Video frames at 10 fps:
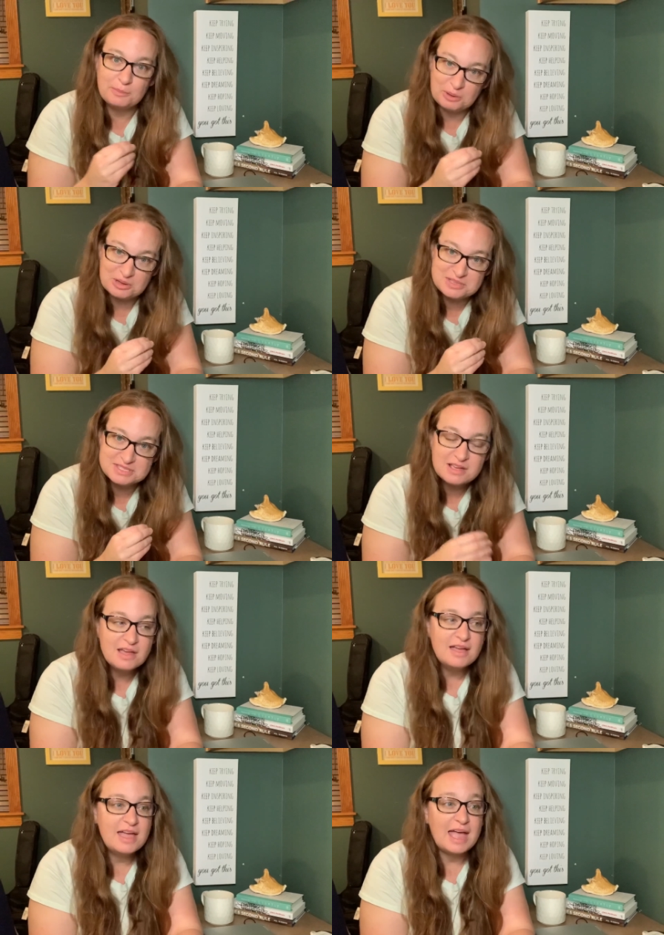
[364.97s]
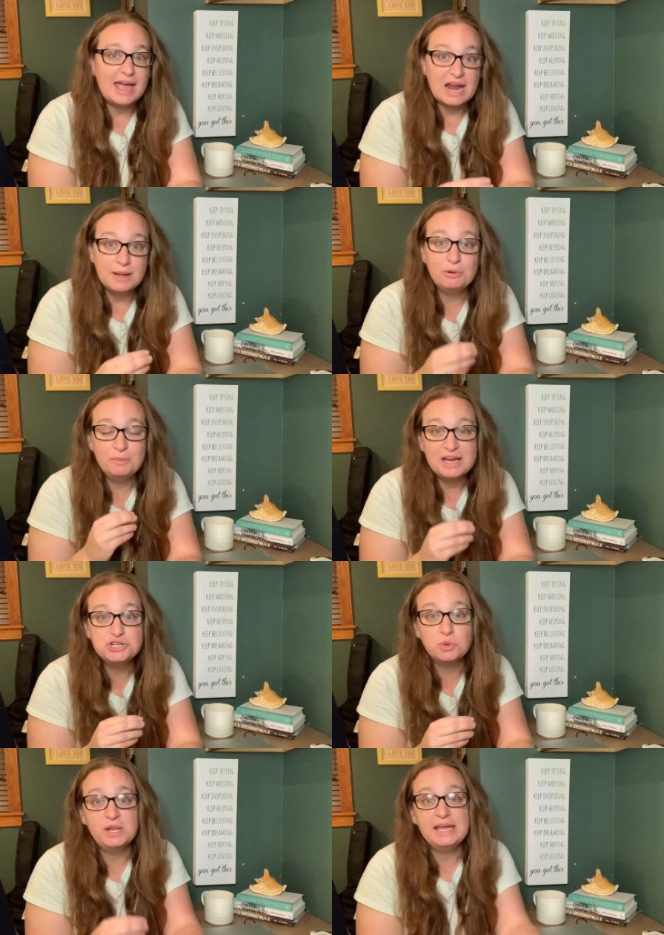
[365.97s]
books and I
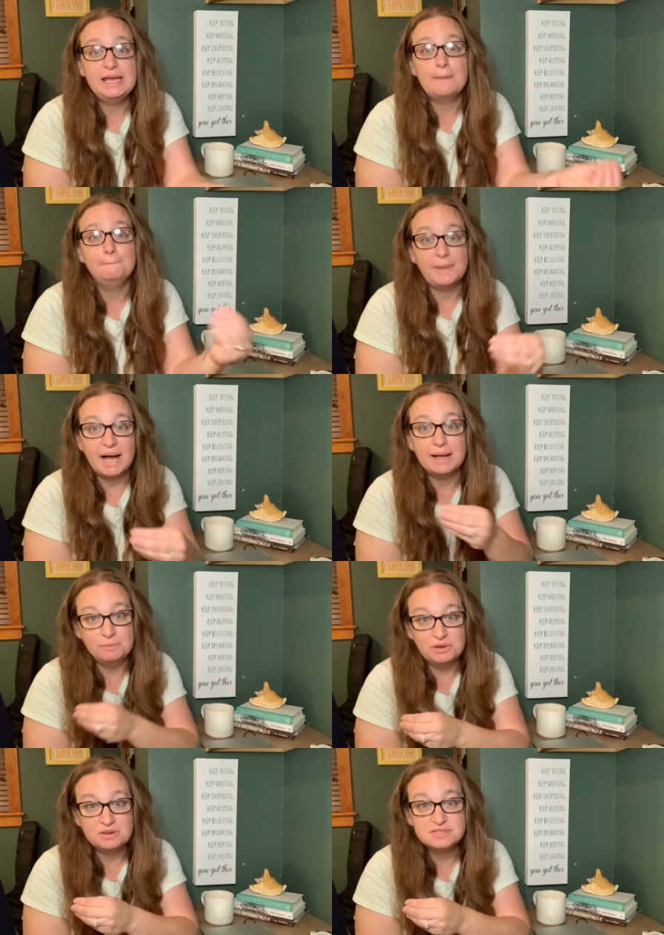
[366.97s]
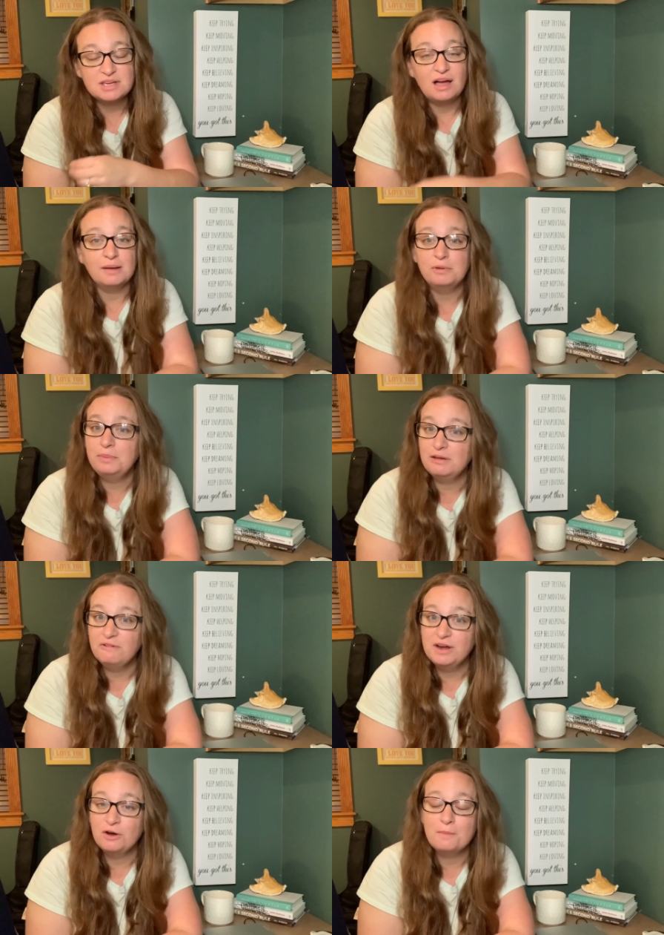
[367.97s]
perpetually buy books. I'm a big
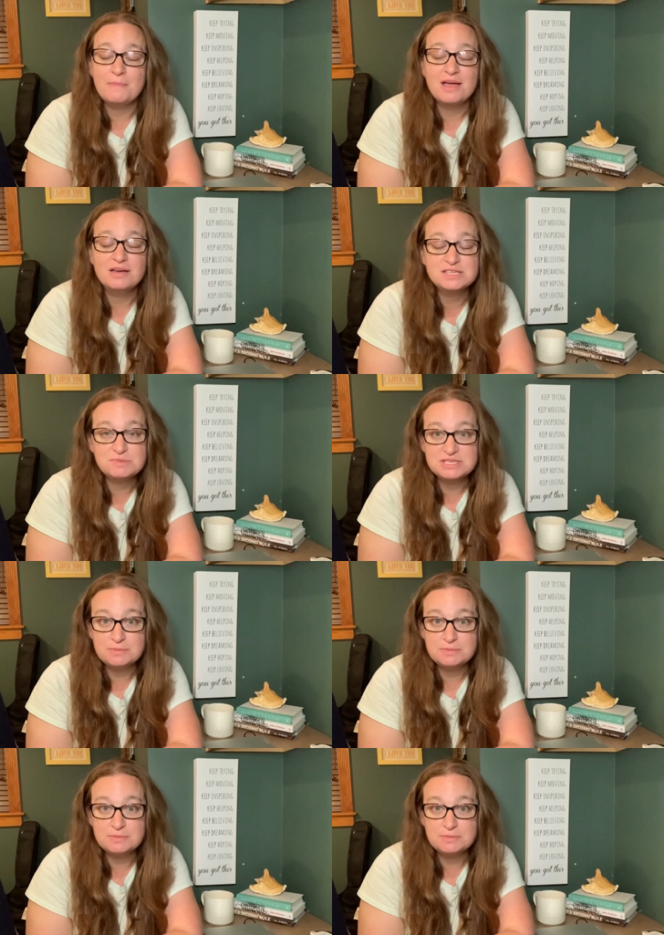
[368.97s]
reader. My husband's a